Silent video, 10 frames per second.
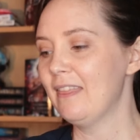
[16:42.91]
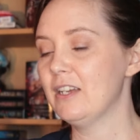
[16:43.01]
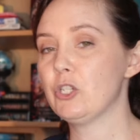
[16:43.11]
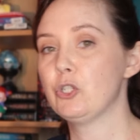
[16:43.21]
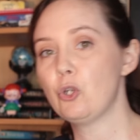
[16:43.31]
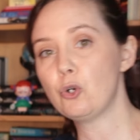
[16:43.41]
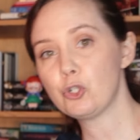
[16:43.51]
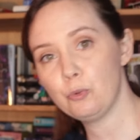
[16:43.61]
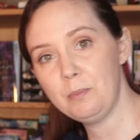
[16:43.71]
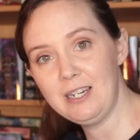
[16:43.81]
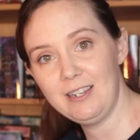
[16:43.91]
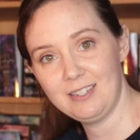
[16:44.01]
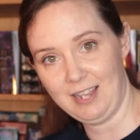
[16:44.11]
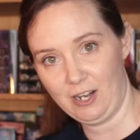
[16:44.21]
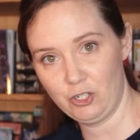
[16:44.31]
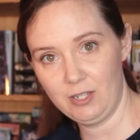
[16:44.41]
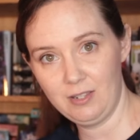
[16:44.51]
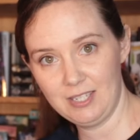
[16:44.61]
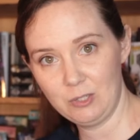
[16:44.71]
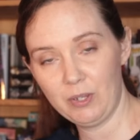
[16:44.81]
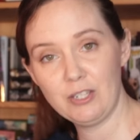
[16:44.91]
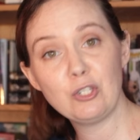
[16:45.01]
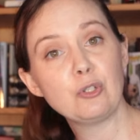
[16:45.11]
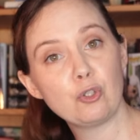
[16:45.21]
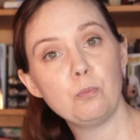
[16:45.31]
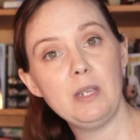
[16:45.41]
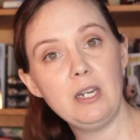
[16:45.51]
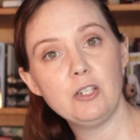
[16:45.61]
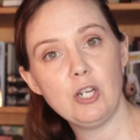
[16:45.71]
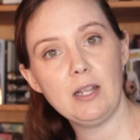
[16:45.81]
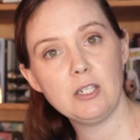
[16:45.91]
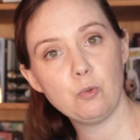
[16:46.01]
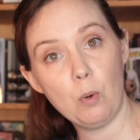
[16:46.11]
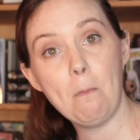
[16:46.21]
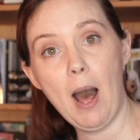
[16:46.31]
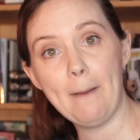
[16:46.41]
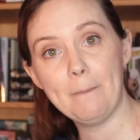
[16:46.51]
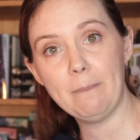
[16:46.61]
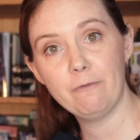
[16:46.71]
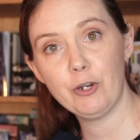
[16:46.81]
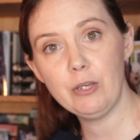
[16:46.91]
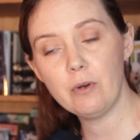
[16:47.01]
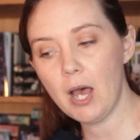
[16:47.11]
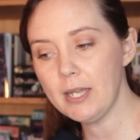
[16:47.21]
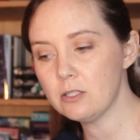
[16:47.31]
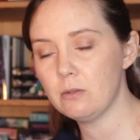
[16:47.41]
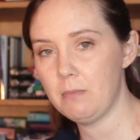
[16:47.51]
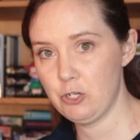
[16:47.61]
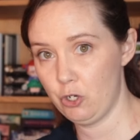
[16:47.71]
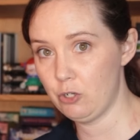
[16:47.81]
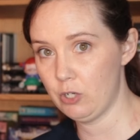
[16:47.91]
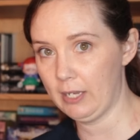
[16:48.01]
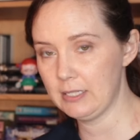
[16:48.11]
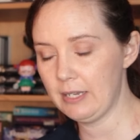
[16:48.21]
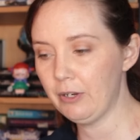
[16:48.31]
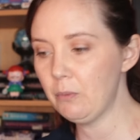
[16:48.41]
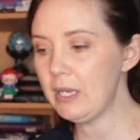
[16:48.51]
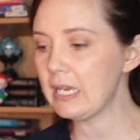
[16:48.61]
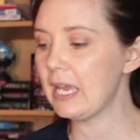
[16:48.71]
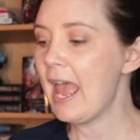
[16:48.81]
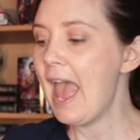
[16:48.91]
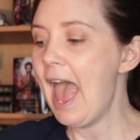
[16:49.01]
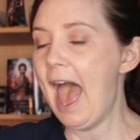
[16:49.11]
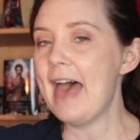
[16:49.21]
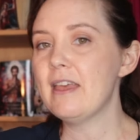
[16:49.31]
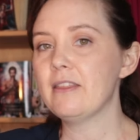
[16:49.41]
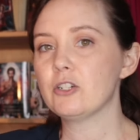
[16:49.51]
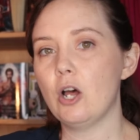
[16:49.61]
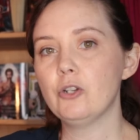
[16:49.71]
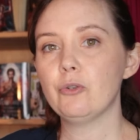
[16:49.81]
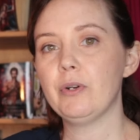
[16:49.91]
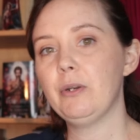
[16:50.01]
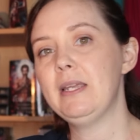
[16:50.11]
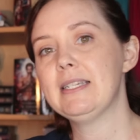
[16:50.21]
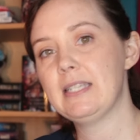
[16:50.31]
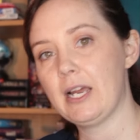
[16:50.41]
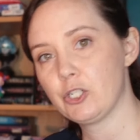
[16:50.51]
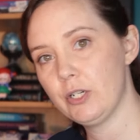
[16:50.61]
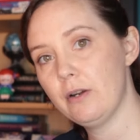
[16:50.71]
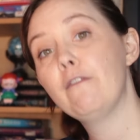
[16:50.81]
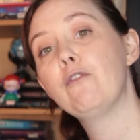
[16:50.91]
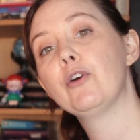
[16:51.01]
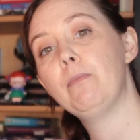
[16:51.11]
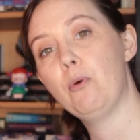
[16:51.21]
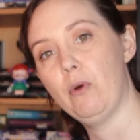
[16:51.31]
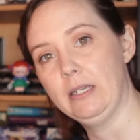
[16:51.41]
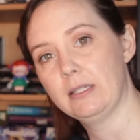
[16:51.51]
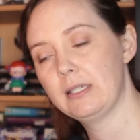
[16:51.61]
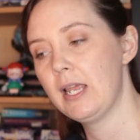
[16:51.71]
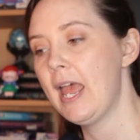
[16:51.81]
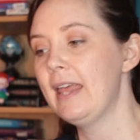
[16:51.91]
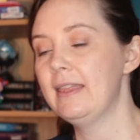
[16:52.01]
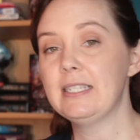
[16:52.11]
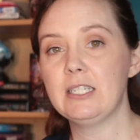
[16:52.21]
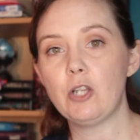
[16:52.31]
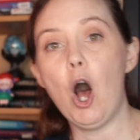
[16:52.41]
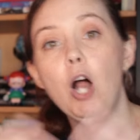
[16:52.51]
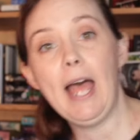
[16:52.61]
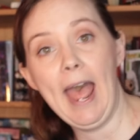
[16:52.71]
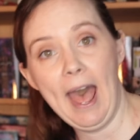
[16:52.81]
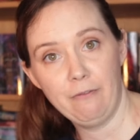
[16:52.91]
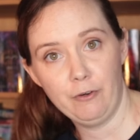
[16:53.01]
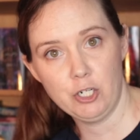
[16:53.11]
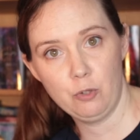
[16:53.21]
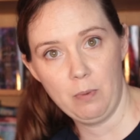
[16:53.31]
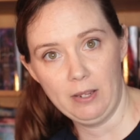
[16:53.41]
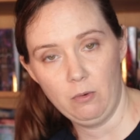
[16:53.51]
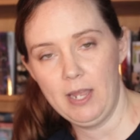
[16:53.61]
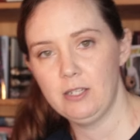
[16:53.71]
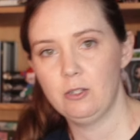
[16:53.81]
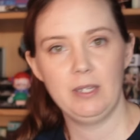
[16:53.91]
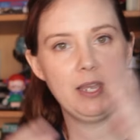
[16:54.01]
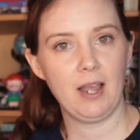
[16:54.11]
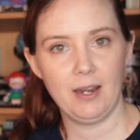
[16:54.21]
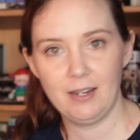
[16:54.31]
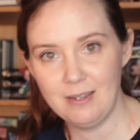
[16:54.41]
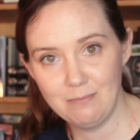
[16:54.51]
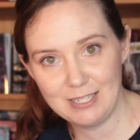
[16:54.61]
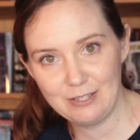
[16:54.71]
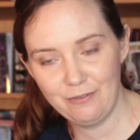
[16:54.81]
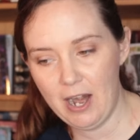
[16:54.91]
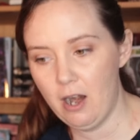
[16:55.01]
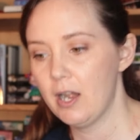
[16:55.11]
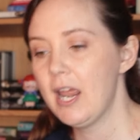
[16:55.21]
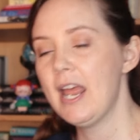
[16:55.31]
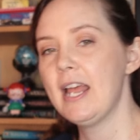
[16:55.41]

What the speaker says: There's a social media section. This is where the social media challenge will pop up for you guys. So make sure you check this every week. And then there's also gonna be a section for the points. This is all averaged, by the way, so we can kind of keep this fair.